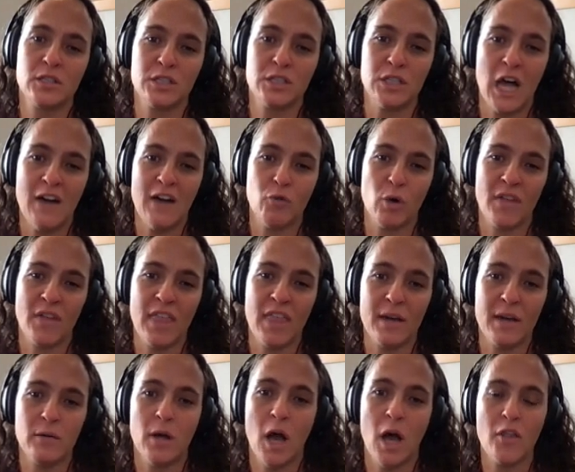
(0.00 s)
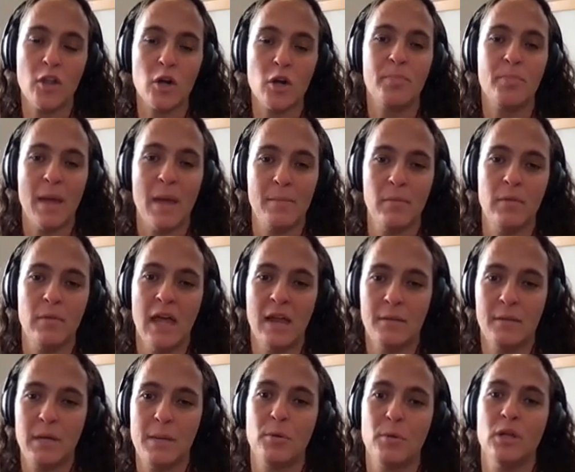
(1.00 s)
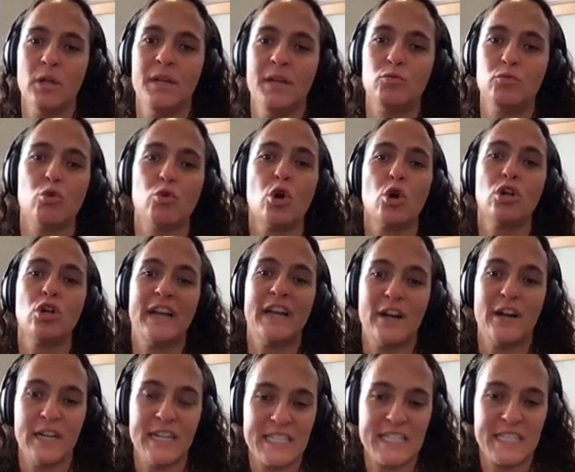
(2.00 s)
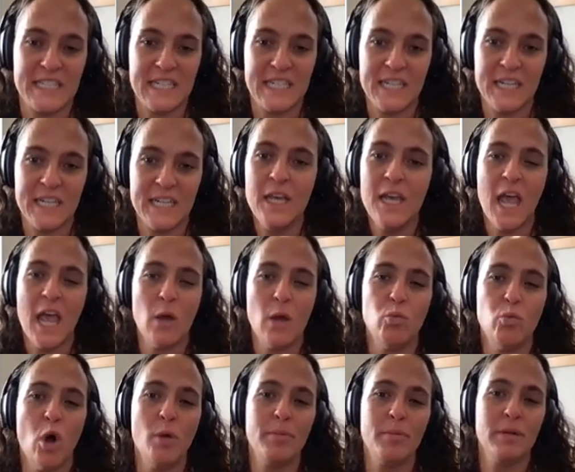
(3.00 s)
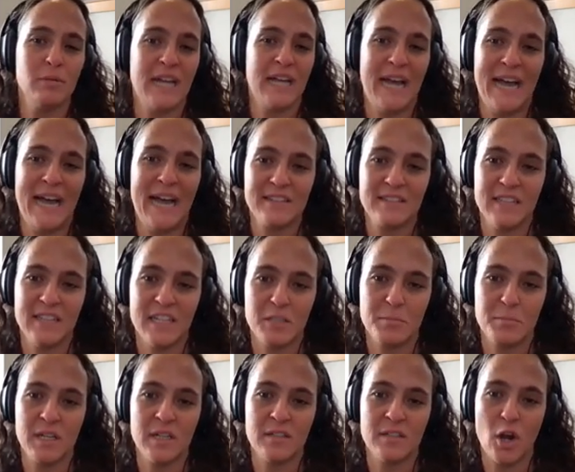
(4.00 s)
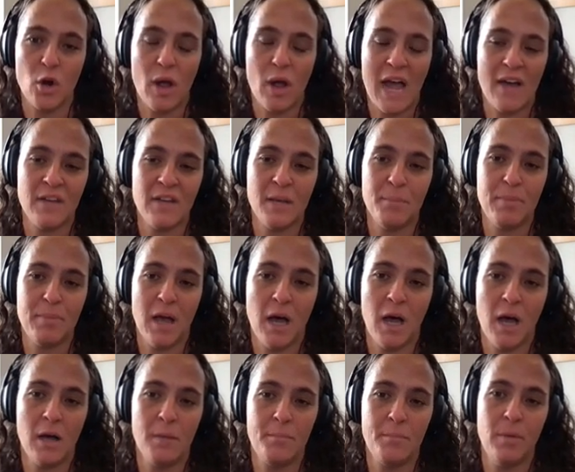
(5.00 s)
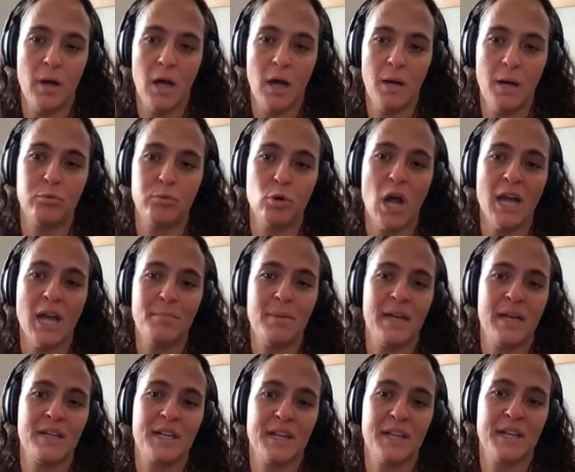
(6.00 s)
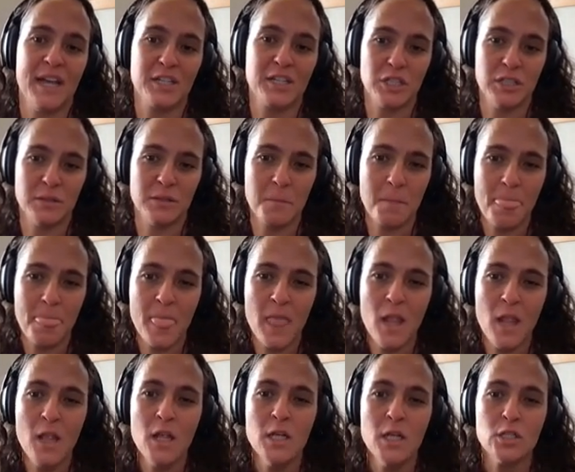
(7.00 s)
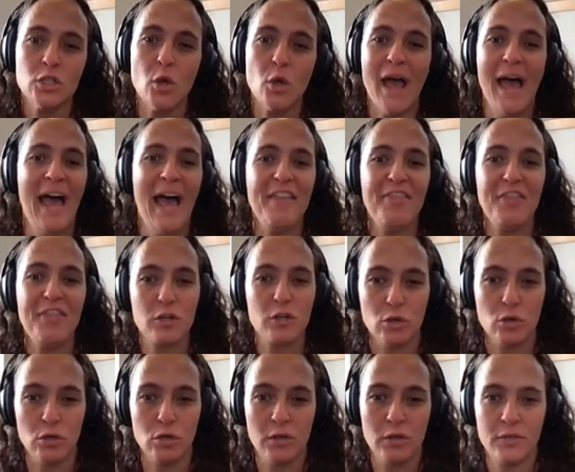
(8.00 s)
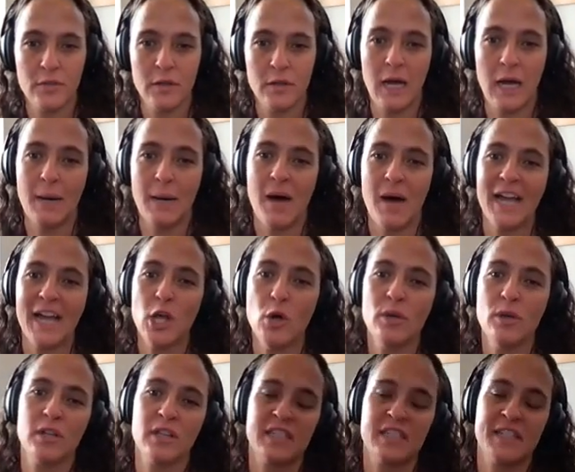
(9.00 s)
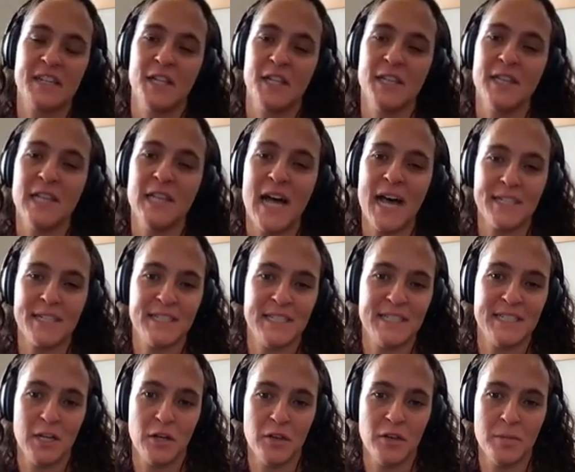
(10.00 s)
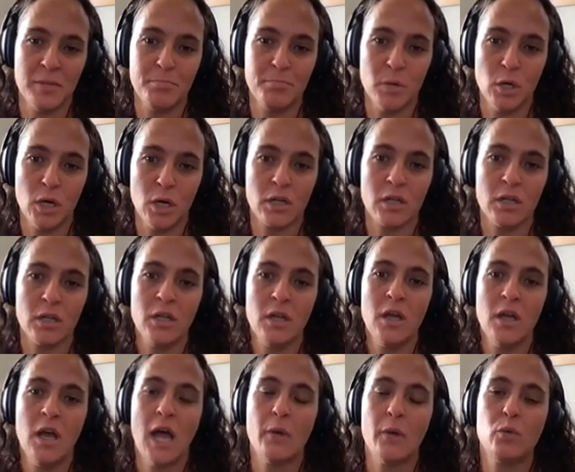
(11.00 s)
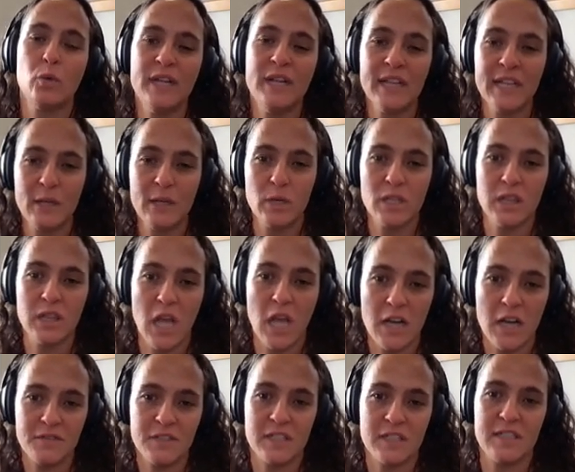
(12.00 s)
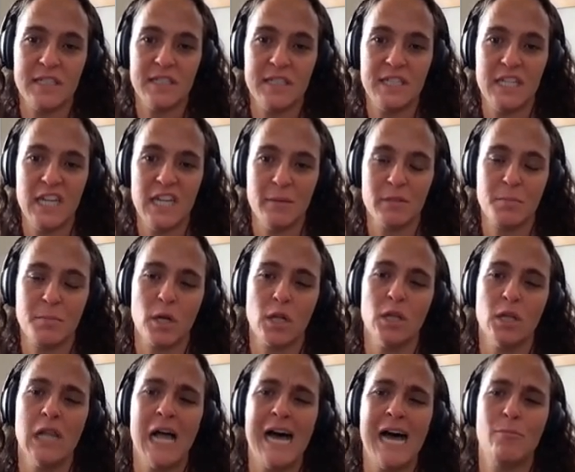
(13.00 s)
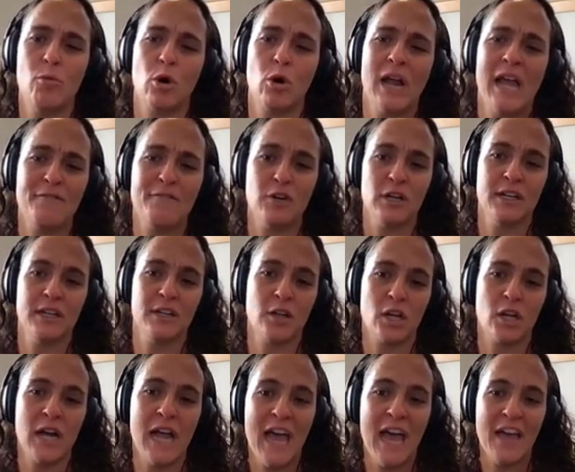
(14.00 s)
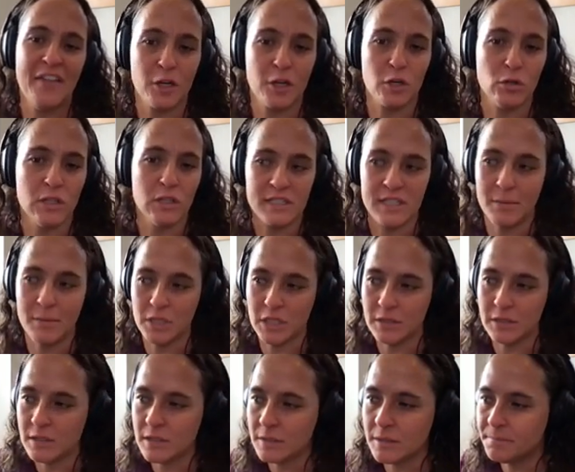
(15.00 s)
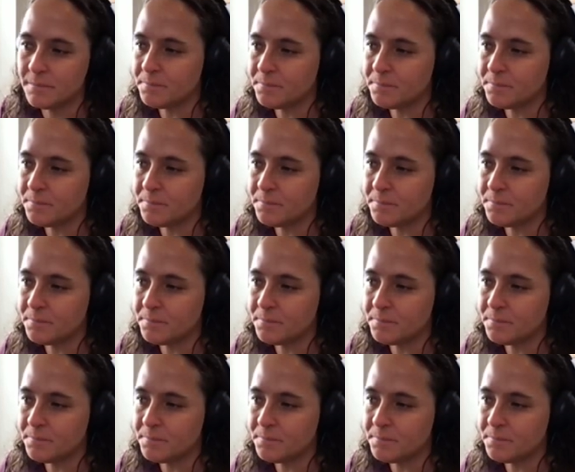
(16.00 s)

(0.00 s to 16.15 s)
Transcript: software that other that, that people in rural areas need and won't be able to access because they don't have a, a, a broadband connection? So ethical, um, I go into this in a lot of detail in the book. I really would love to see teams put a lot more effort into their ethical assumptions.